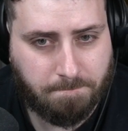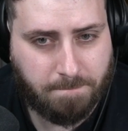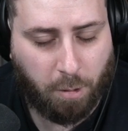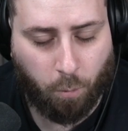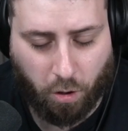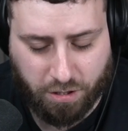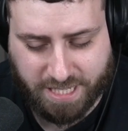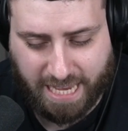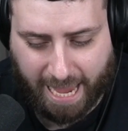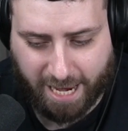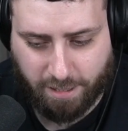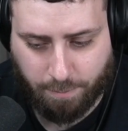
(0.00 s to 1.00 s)

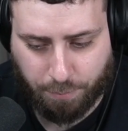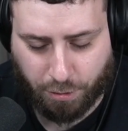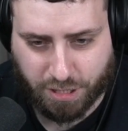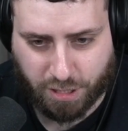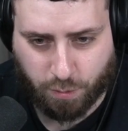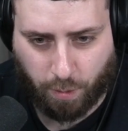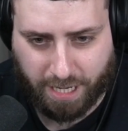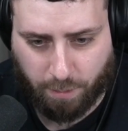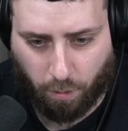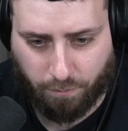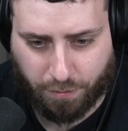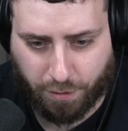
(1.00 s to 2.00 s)
110 plus the 20.
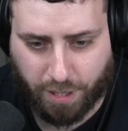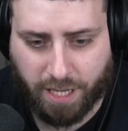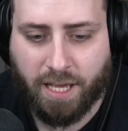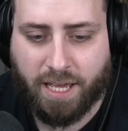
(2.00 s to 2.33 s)
130.